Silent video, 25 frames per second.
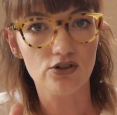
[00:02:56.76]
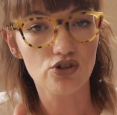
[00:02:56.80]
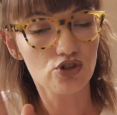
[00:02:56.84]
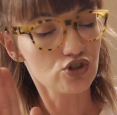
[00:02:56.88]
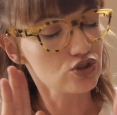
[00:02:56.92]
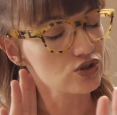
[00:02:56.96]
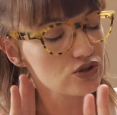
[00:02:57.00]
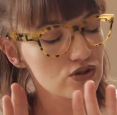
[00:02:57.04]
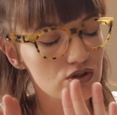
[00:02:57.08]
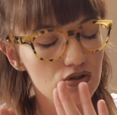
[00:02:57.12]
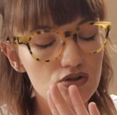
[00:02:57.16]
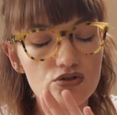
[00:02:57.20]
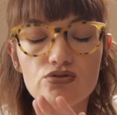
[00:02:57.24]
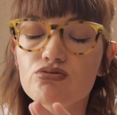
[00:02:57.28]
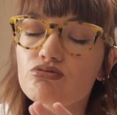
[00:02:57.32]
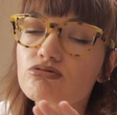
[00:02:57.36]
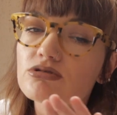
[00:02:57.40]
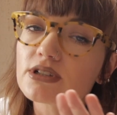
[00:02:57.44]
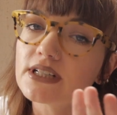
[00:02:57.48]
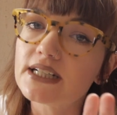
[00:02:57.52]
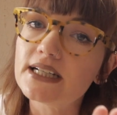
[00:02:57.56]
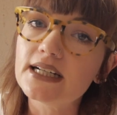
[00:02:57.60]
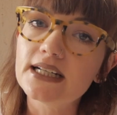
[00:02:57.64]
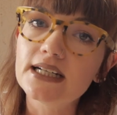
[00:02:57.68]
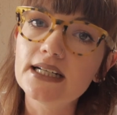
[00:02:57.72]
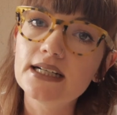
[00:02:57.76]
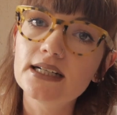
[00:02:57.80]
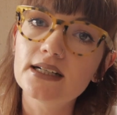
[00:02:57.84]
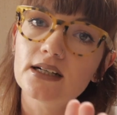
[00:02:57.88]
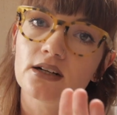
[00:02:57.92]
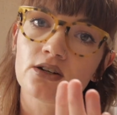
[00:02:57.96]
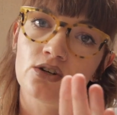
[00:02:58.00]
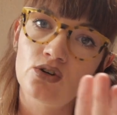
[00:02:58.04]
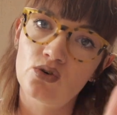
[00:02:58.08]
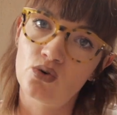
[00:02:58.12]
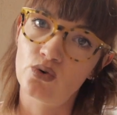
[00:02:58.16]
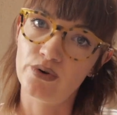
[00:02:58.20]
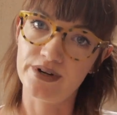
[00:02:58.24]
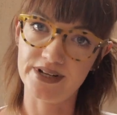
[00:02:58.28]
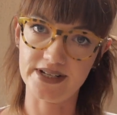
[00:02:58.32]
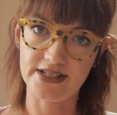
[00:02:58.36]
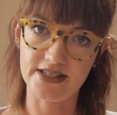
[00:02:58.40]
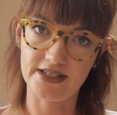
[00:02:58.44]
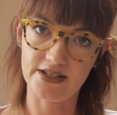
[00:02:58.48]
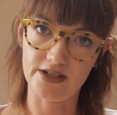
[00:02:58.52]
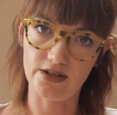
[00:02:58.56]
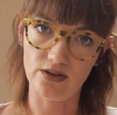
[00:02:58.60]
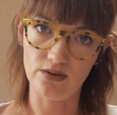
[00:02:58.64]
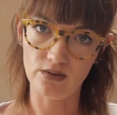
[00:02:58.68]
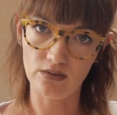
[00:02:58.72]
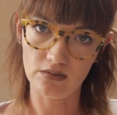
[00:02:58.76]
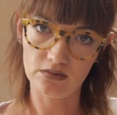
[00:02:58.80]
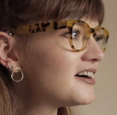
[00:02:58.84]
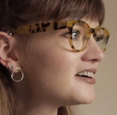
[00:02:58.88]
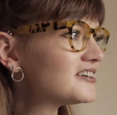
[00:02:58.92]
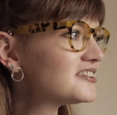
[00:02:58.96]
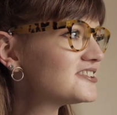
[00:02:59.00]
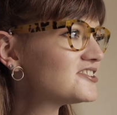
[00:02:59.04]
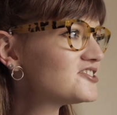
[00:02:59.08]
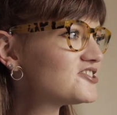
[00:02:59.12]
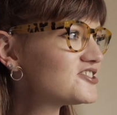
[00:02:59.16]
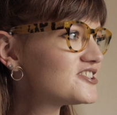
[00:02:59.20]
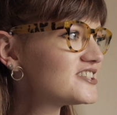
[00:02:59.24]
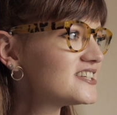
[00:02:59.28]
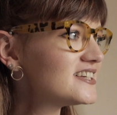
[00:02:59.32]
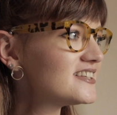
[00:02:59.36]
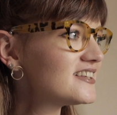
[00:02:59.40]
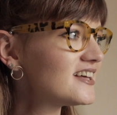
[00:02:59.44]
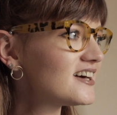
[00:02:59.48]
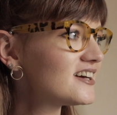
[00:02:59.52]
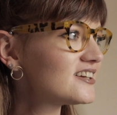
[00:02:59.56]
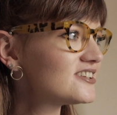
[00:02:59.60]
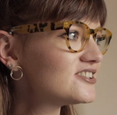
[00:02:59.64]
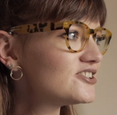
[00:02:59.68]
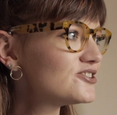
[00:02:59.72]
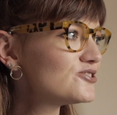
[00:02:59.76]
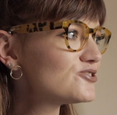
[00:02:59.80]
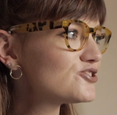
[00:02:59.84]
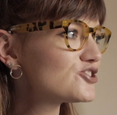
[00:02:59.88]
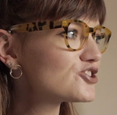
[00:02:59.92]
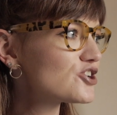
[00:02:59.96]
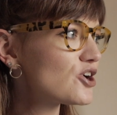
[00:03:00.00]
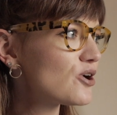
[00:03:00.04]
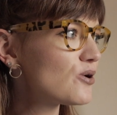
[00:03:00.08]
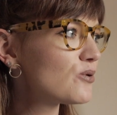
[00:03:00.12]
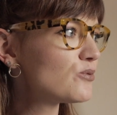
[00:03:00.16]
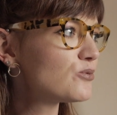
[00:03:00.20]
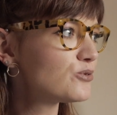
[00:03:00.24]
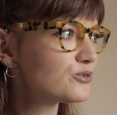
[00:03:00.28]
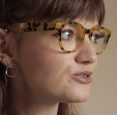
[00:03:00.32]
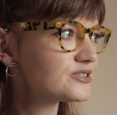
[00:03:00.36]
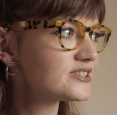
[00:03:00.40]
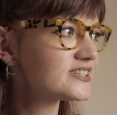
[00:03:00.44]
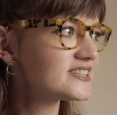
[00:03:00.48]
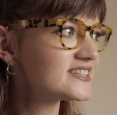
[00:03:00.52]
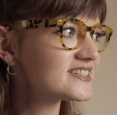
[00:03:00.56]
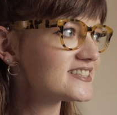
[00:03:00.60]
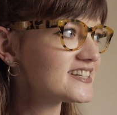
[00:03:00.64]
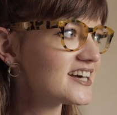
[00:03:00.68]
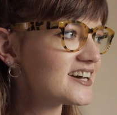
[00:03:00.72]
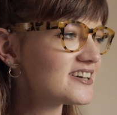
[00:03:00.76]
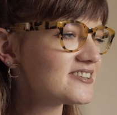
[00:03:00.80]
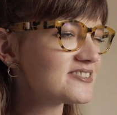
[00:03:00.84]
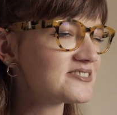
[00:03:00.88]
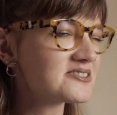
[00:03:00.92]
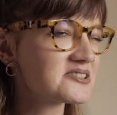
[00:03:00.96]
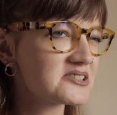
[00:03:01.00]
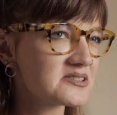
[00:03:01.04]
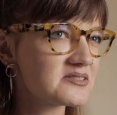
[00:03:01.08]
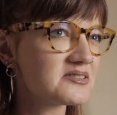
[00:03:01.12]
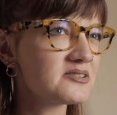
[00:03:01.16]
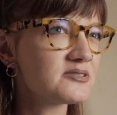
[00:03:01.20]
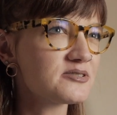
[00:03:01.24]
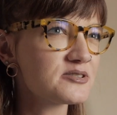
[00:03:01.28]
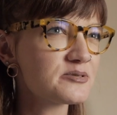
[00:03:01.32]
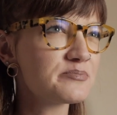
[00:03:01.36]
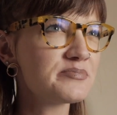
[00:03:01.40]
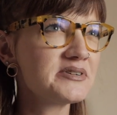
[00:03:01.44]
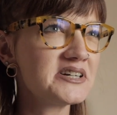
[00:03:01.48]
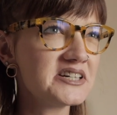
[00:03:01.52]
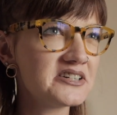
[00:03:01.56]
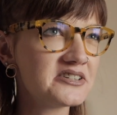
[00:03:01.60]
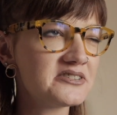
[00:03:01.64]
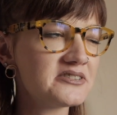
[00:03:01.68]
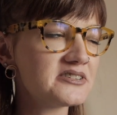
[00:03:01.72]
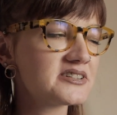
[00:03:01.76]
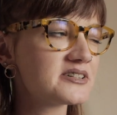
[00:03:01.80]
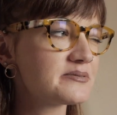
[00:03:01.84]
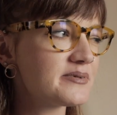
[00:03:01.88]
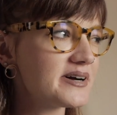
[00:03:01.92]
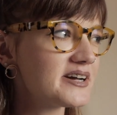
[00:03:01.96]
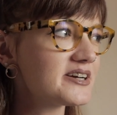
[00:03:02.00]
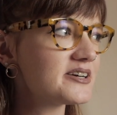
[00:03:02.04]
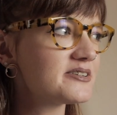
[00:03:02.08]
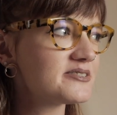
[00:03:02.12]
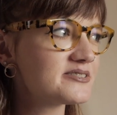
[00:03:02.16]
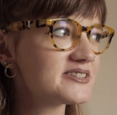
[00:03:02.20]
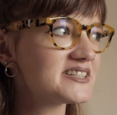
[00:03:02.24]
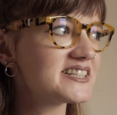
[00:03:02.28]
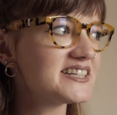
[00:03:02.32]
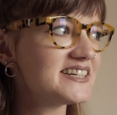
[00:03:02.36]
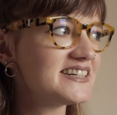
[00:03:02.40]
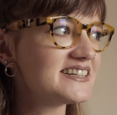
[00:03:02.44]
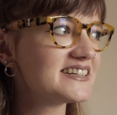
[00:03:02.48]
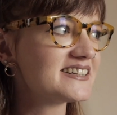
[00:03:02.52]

just really annoys you. Did you see that new show, Once is Out? Looks pretty good, I might go see